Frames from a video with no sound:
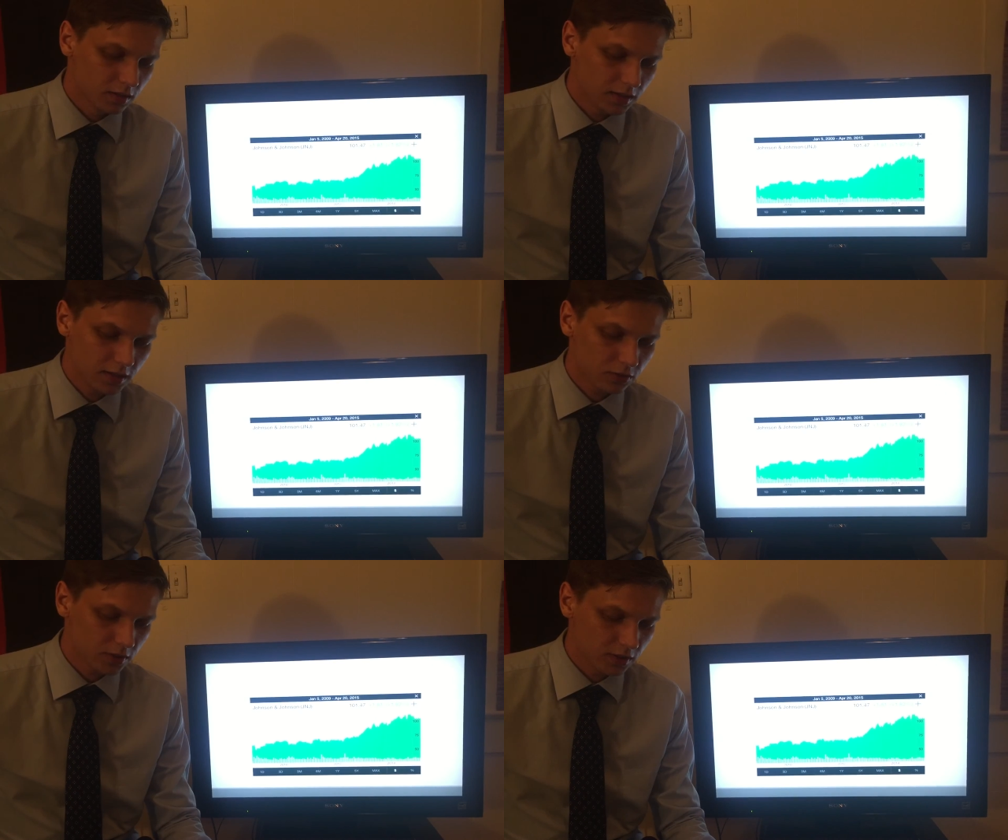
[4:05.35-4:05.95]

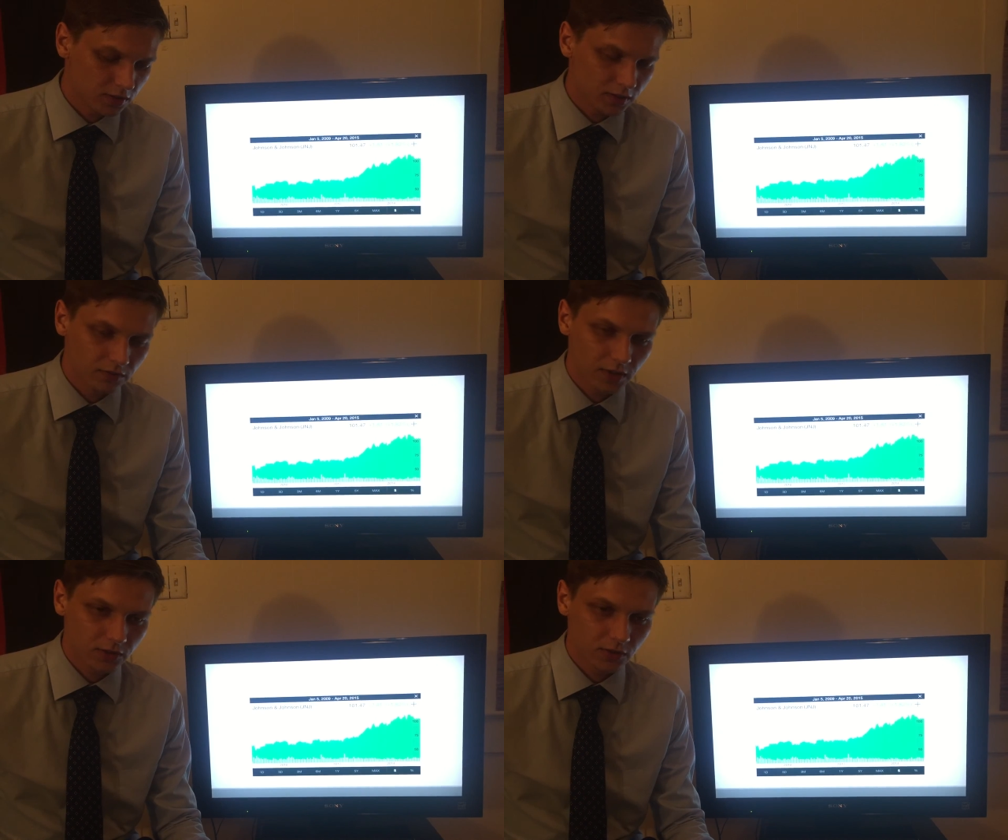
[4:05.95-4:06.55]
decrease,
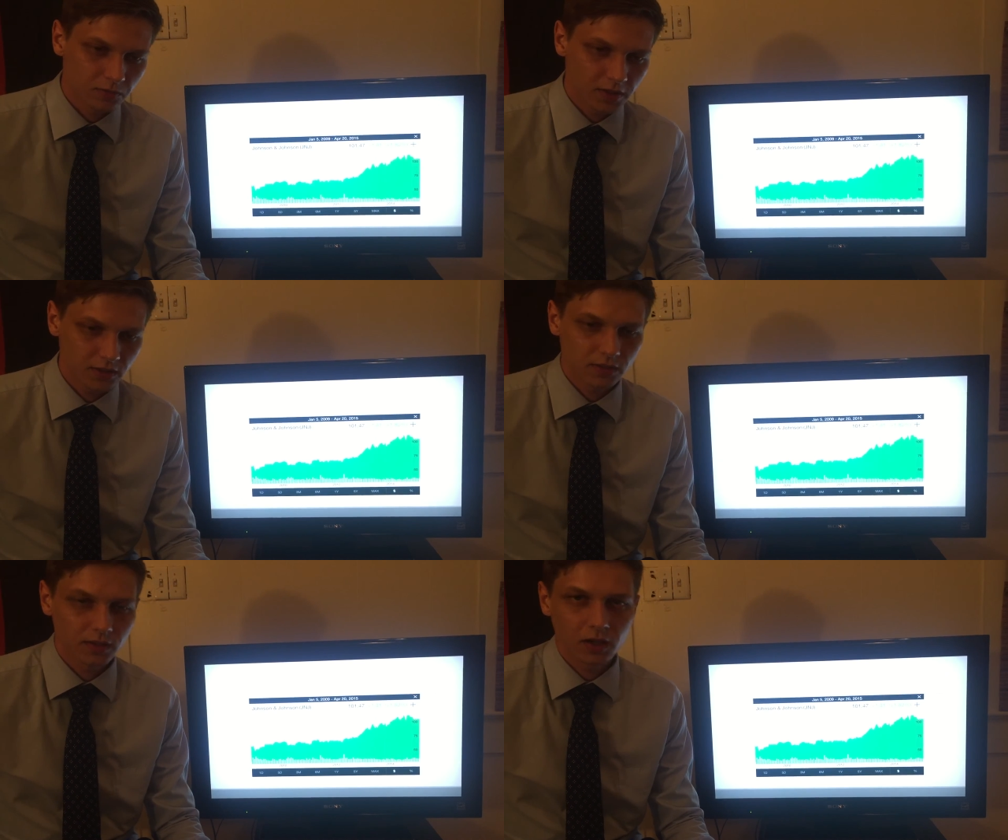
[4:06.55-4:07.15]
investors might
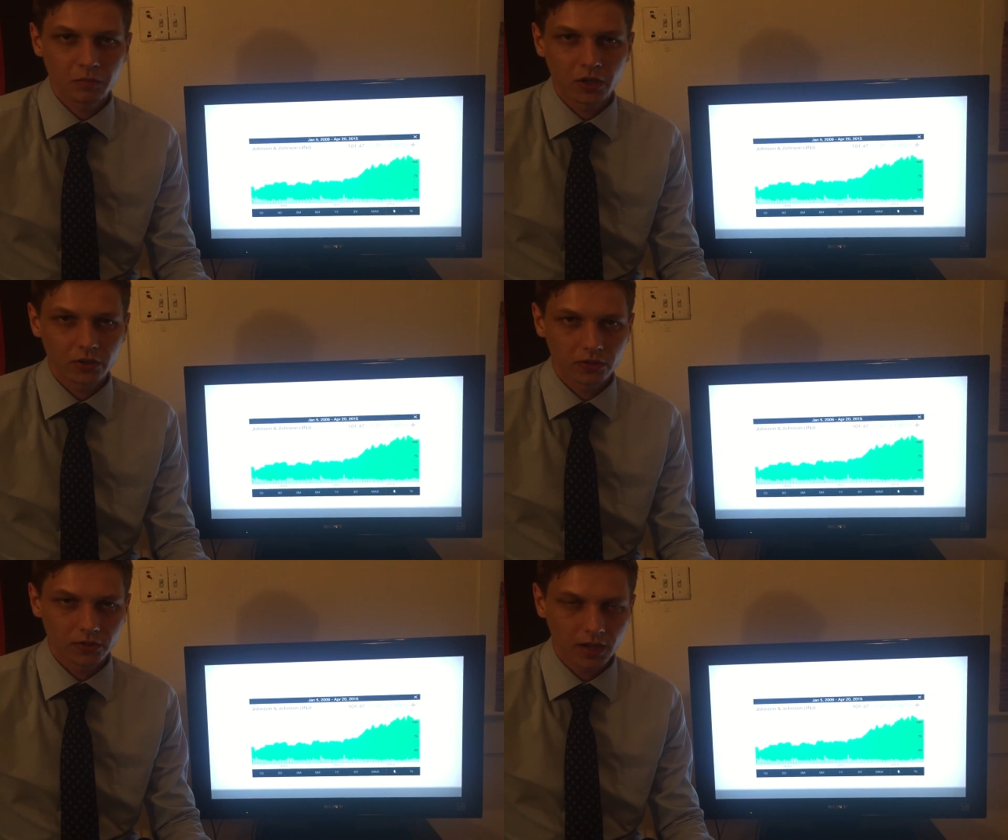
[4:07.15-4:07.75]
still come out
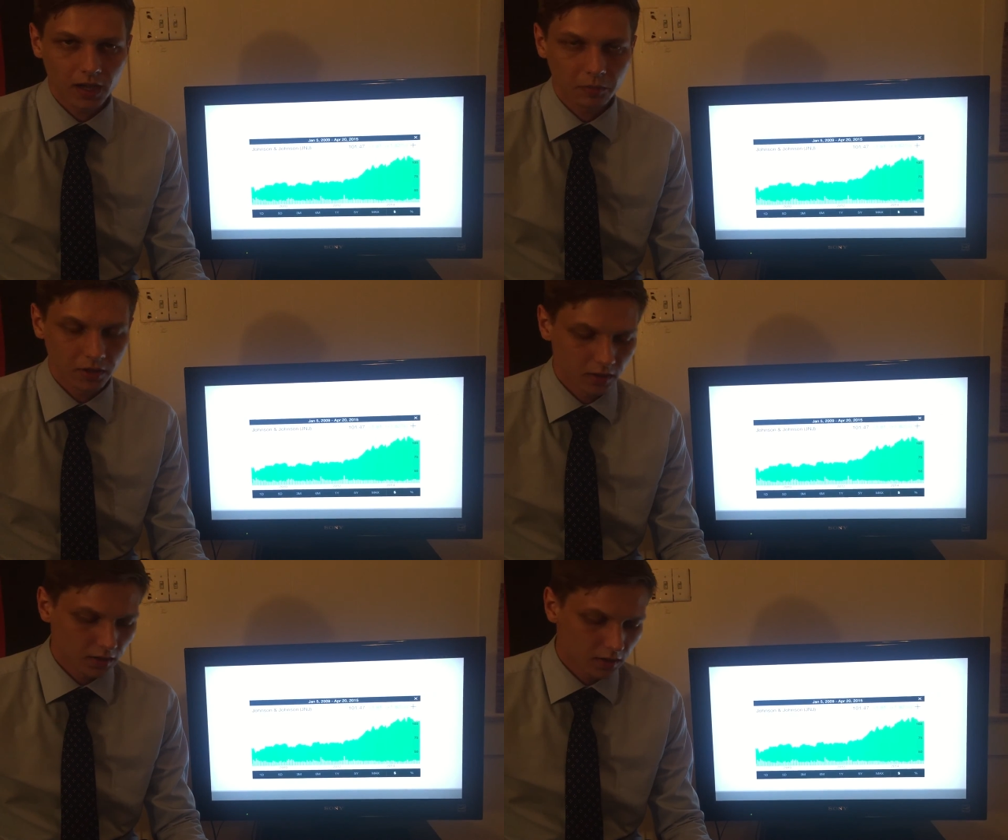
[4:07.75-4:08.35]
on top